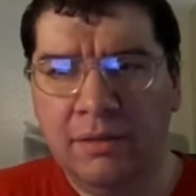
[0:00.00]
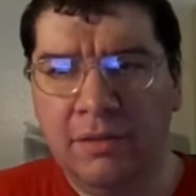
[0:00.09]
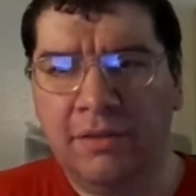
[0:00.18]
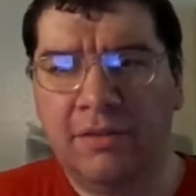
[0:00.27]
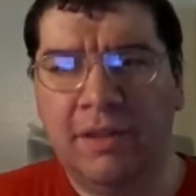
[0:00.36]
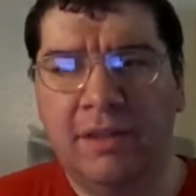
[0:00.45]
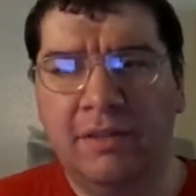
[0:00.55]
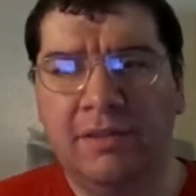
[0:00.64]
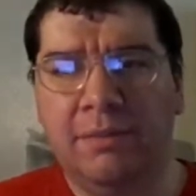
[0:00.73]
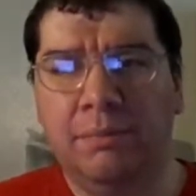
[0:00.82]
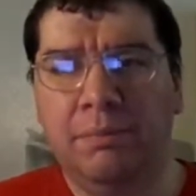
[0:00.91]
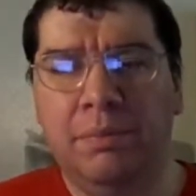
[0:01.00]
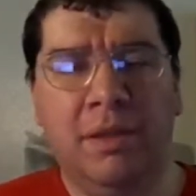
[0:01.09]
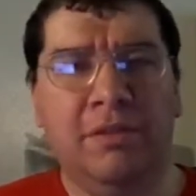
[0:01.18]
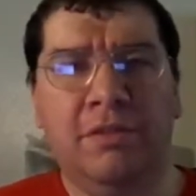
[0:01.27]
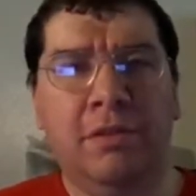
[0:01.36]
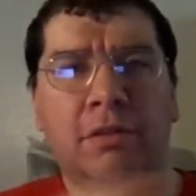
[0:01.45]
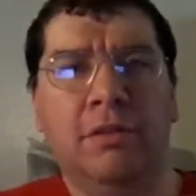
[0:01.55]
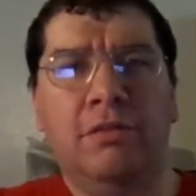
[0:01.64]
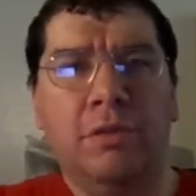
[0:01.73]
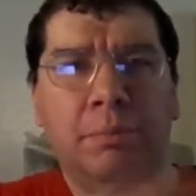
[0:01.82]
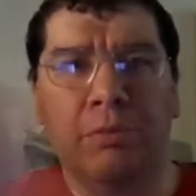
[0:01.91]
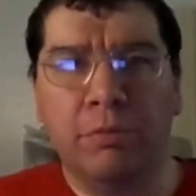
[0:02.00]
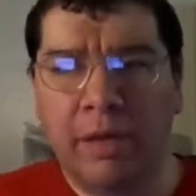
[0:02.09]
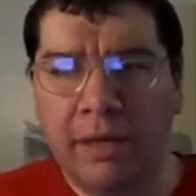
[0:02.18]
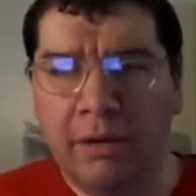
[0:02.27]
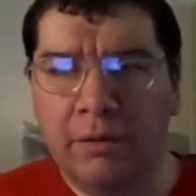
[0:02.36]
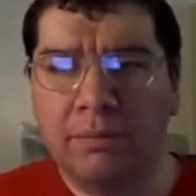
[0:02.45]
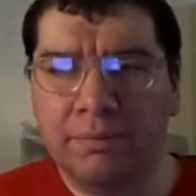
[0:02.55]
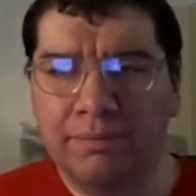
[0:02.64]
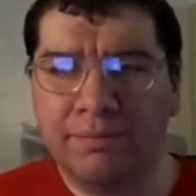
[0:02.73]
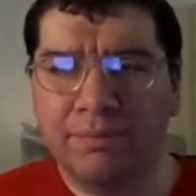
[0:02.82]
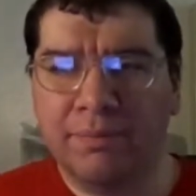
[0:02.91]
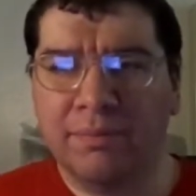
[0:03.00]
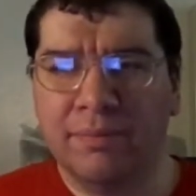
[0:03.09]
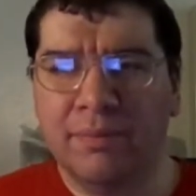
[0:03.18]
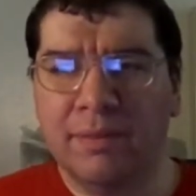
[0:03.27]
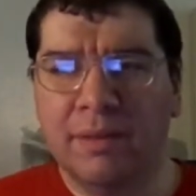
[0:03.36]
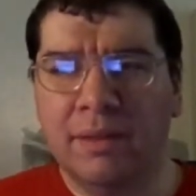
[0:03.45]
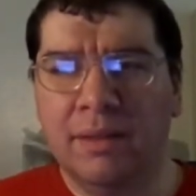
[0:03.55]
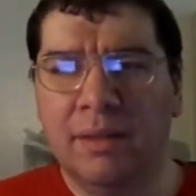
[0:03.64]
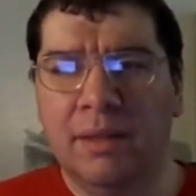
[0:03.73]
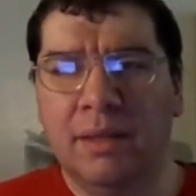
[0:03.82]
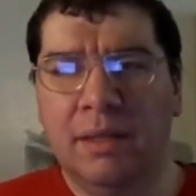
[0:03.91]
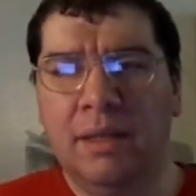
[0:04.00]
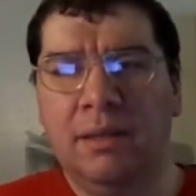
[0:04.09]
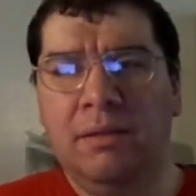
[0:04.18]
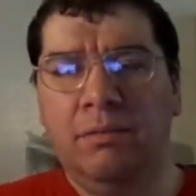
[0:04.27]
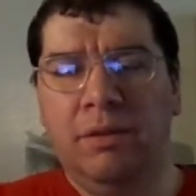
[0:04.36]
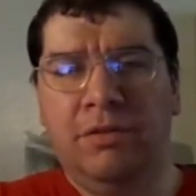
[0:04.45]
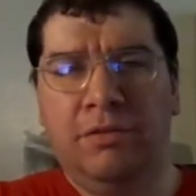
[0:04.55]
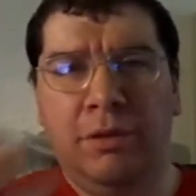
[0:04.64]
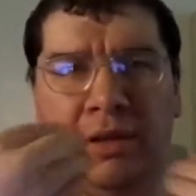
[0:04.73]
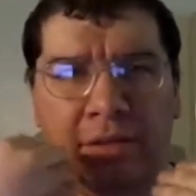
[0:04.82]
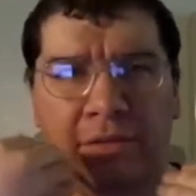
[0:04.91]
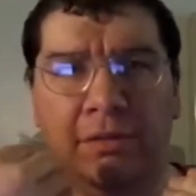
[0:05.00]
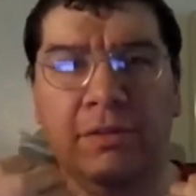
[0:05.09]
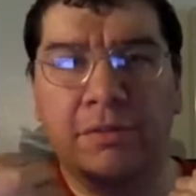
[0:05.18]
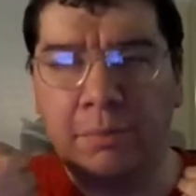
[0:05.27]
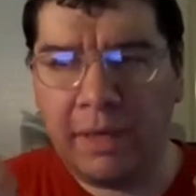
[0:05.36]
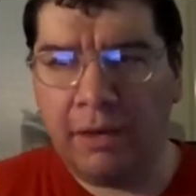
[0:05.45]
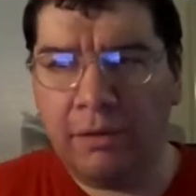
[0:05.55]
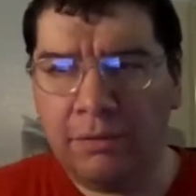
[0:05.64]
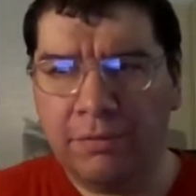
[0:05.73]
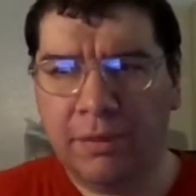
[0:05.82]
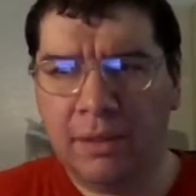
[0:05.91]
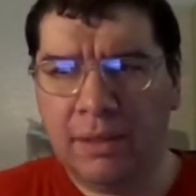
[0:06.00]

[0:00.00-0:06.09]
just as blood started to drip around and went straight into his mouth.